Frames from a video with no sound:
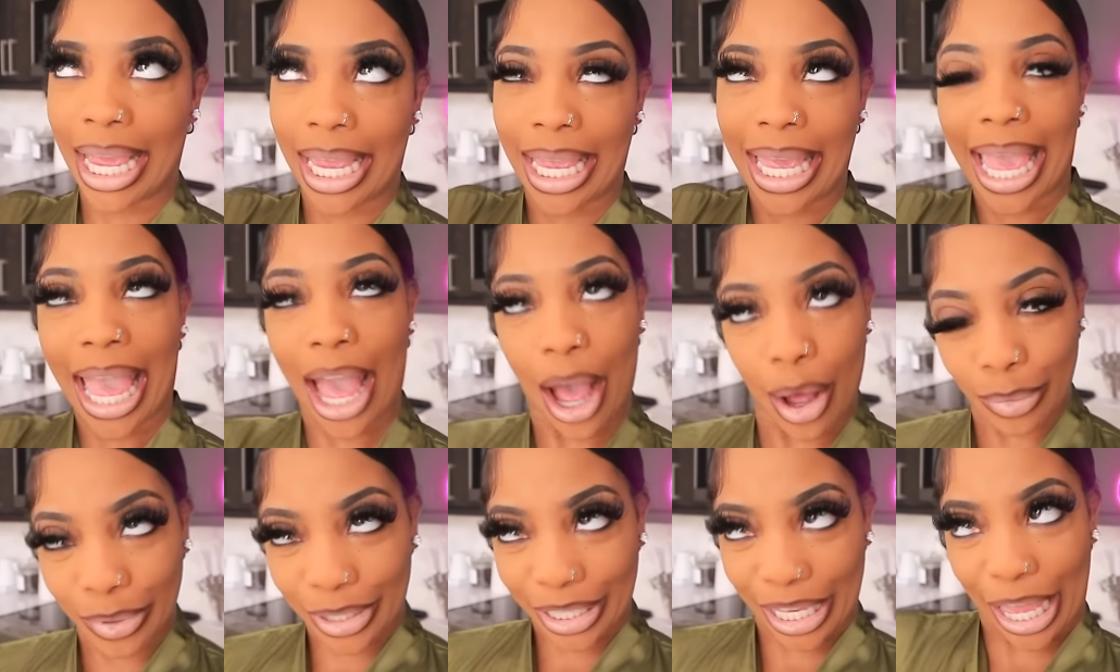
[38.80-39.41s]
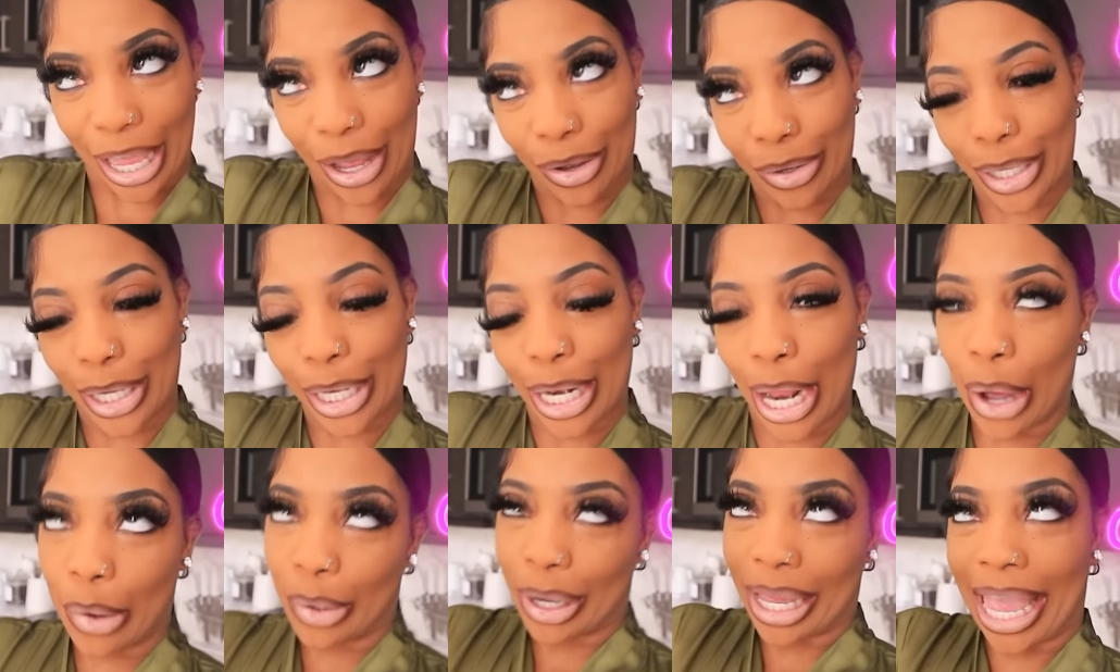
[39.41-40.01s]
birthday countdown,
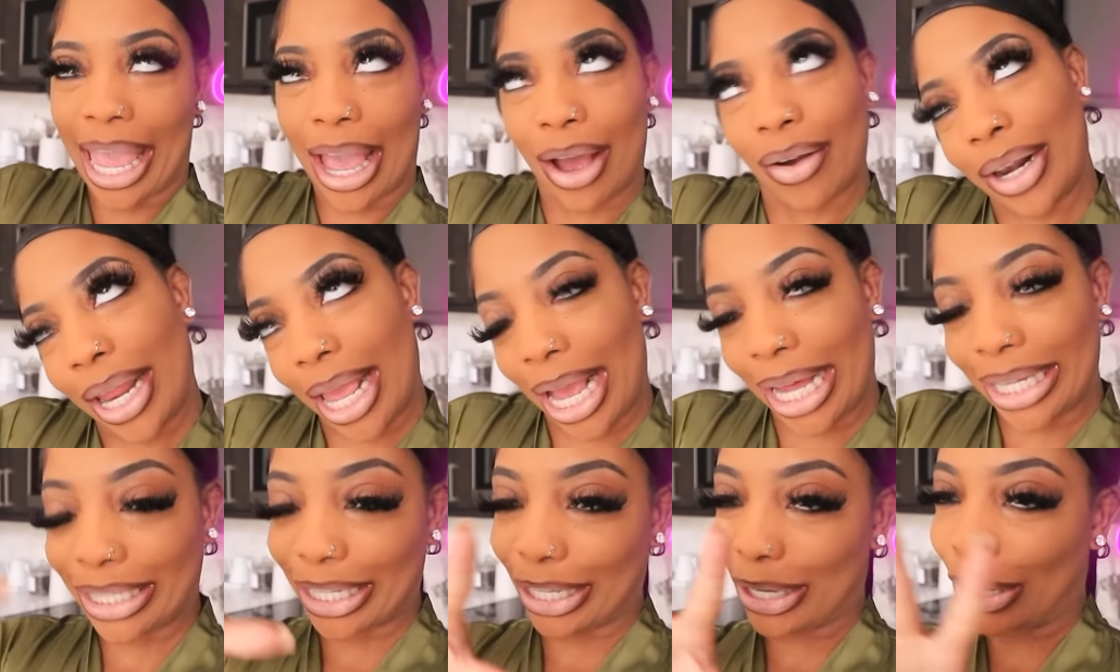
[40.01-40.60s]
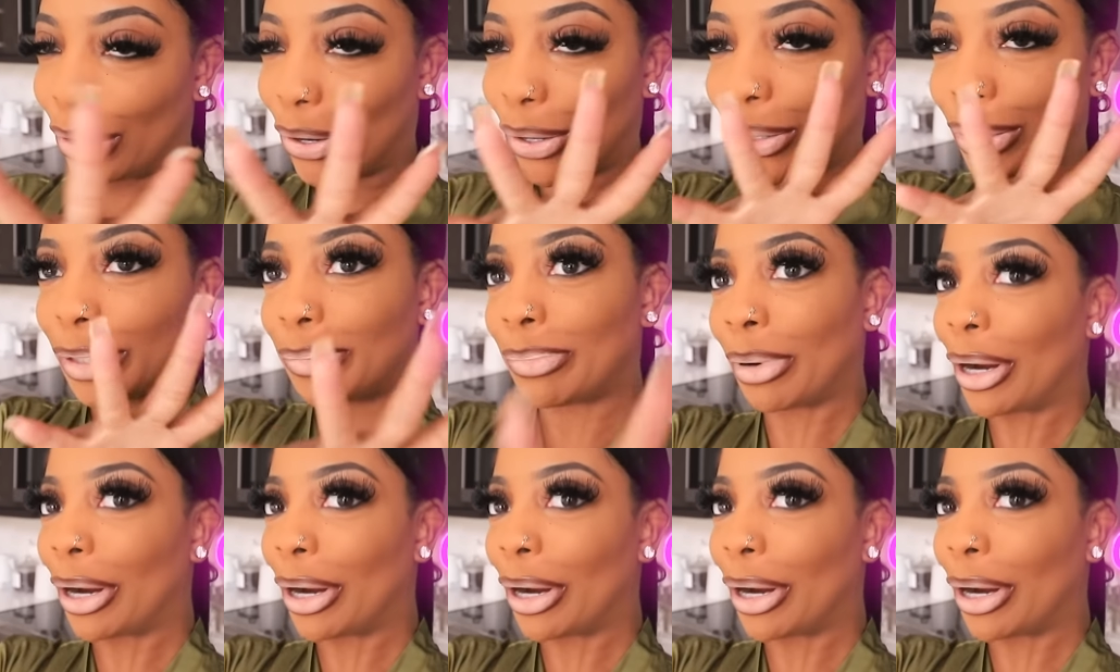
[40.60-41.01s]
you know, countdown to your girl's